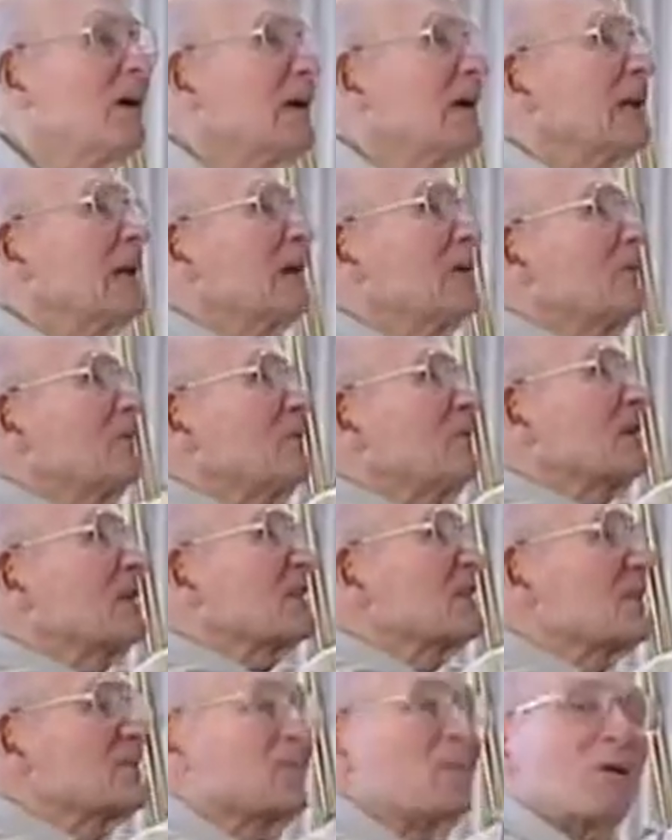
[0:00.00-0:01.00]
and I will make
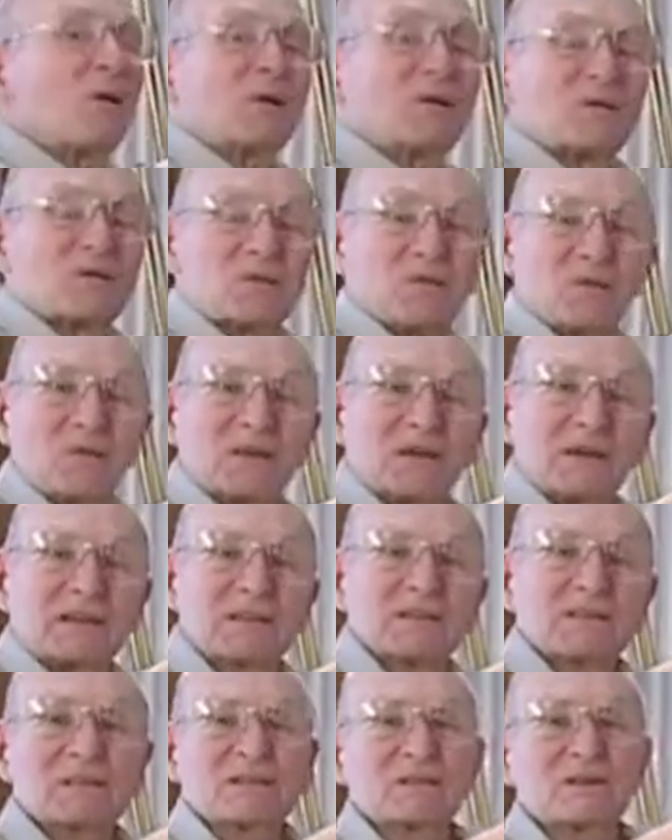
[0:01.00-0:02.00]
small
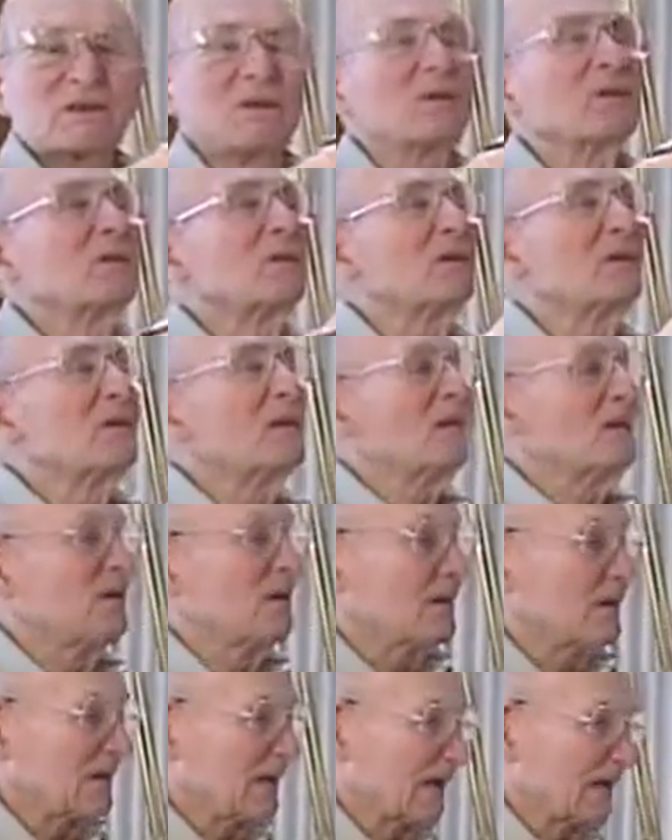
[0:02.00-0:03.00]
drawings, you know.
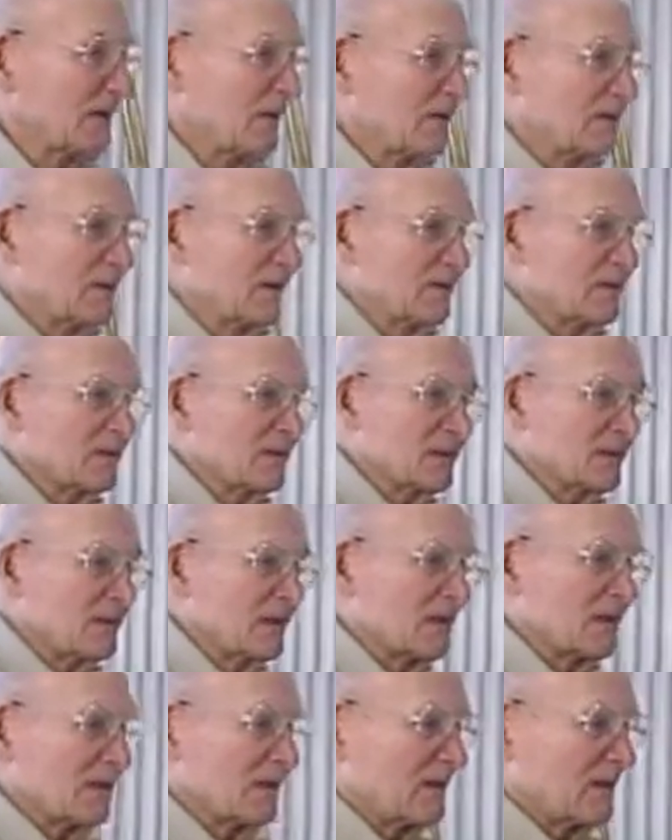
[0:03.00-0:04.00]
Like this
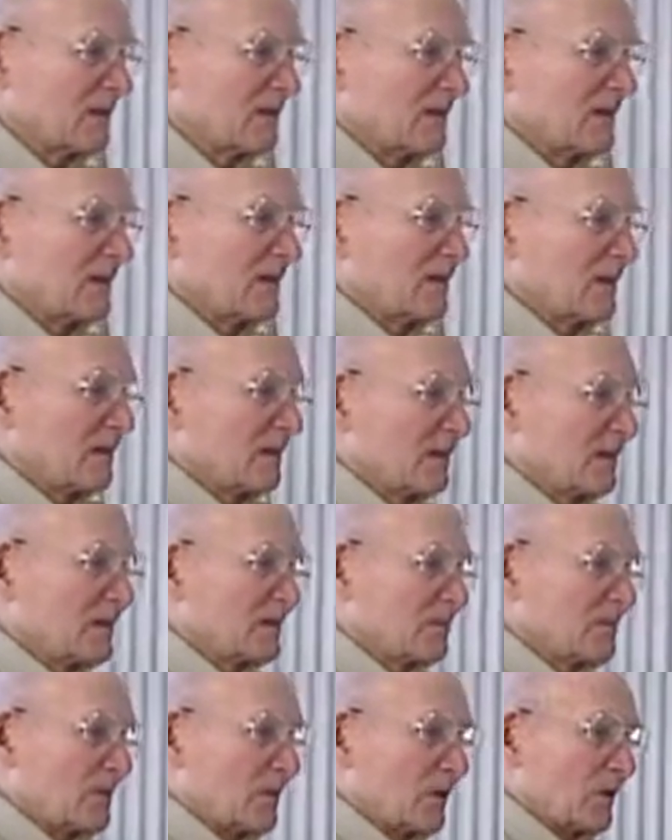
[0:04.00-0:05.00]

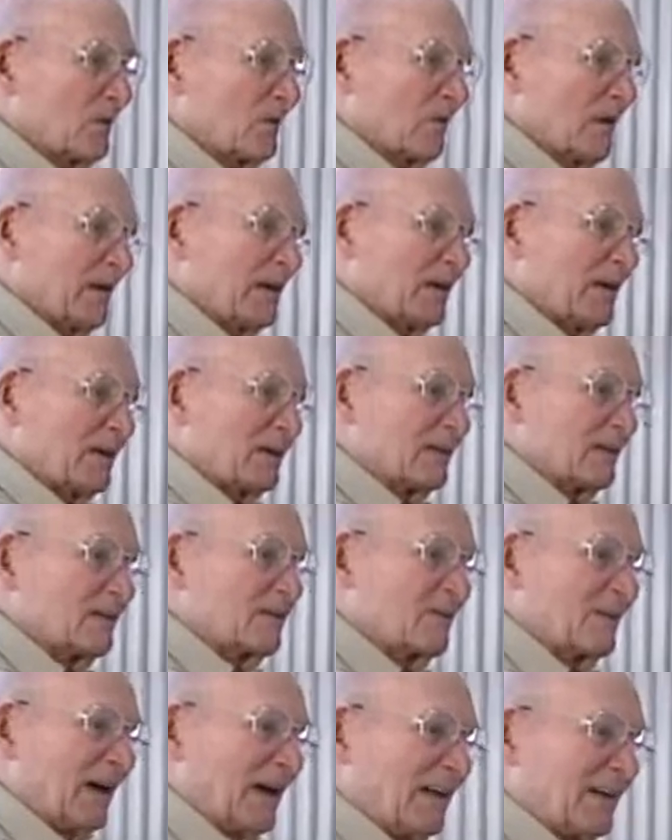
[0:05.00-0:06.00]
bird right here, this
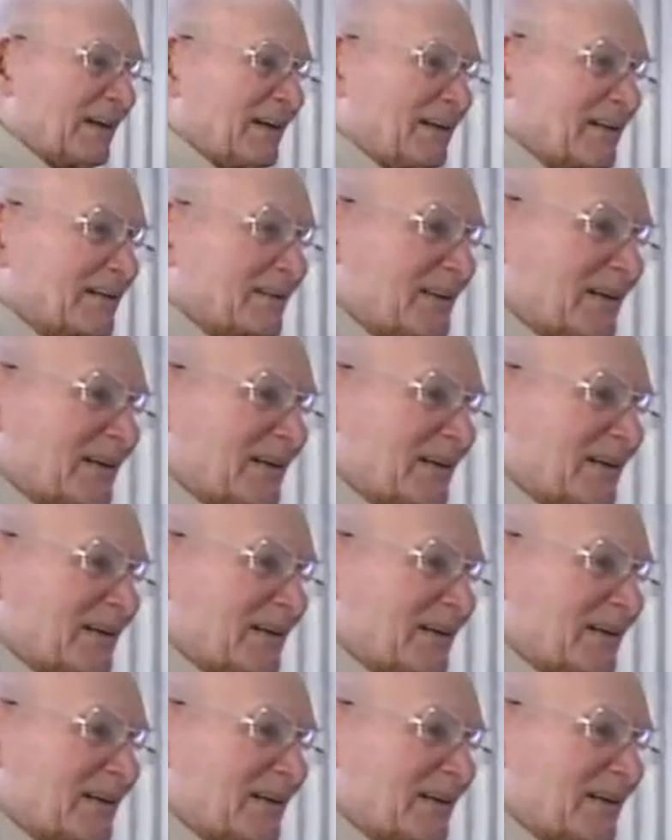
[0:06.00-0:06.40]
violinist